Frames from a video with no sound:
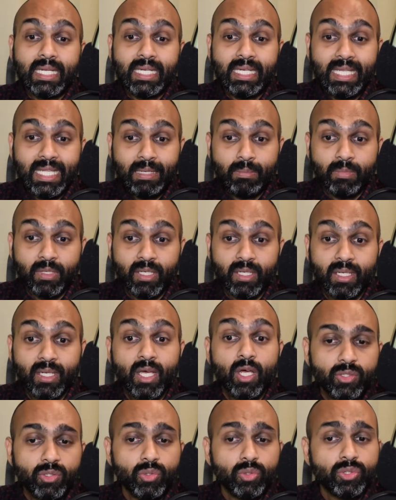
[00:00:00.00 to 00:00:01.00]
daemon
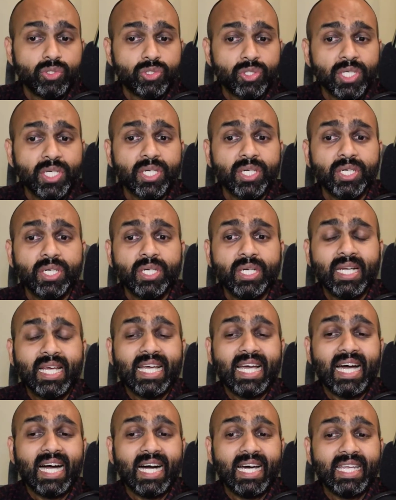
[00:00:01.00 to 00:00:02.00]
to trigger
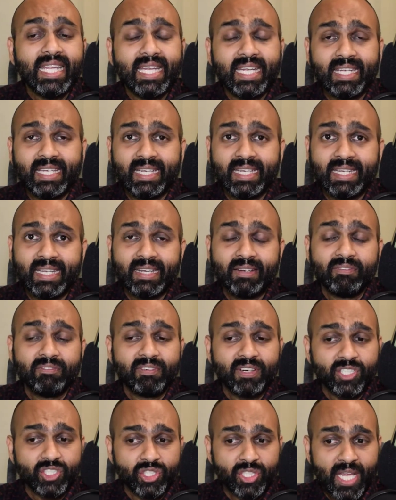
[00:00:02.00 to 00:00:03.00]
unintended
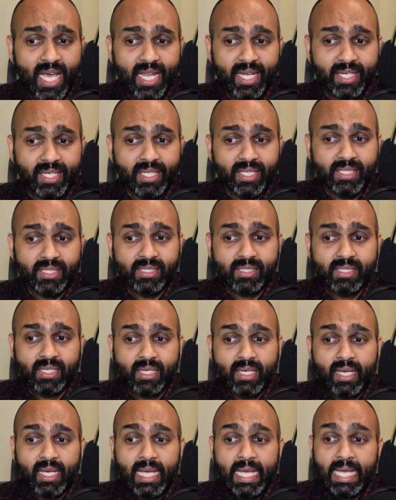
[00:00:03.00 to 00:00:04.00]
functionalities.
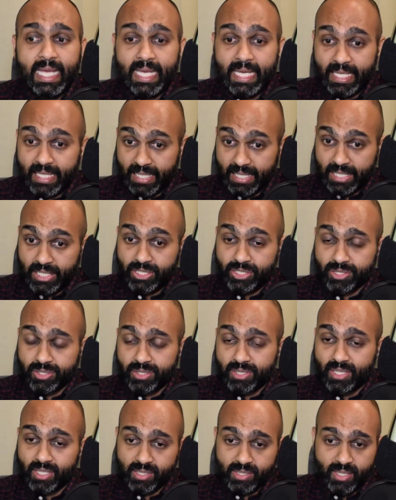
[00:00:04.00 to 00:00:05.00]
In
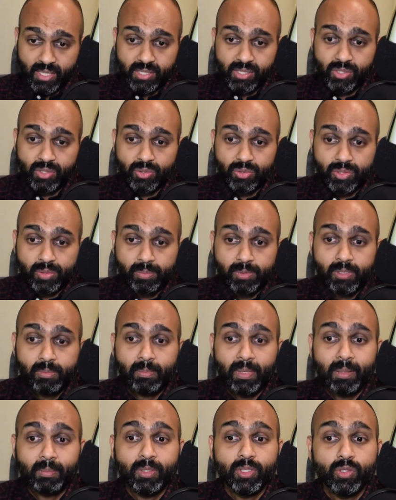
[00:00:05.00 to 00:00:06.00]
addition, this executable
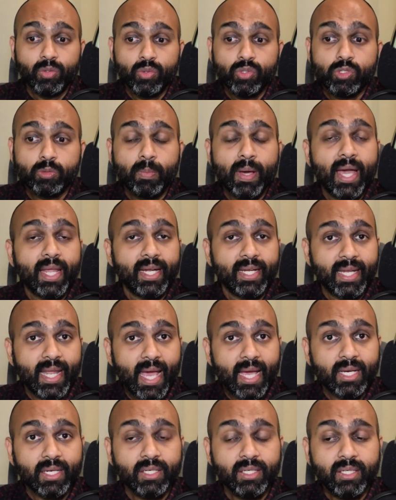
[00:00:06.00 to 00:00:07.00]
may be used by an
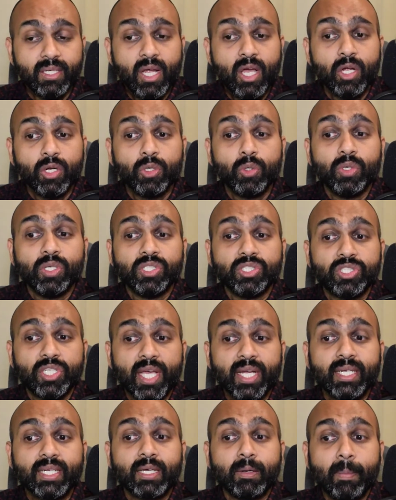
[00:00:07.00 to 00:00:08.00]
attacker to
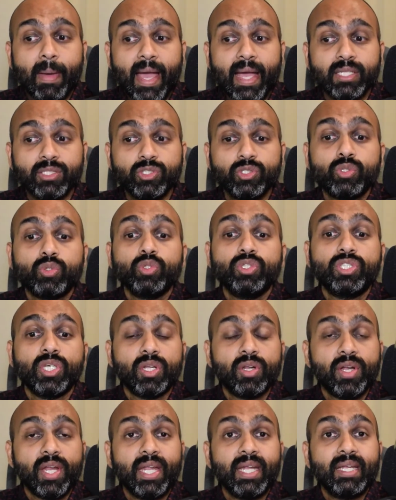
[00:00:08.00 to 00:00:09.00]
inject commands to
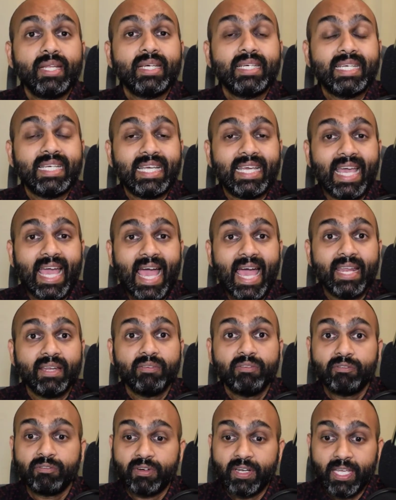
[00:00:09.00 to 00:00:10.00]
generate CAN
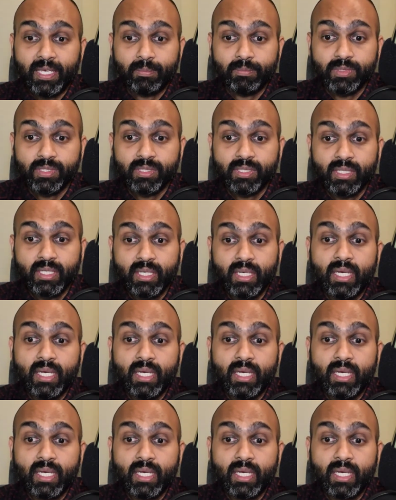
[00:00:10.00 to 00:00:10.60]
frames.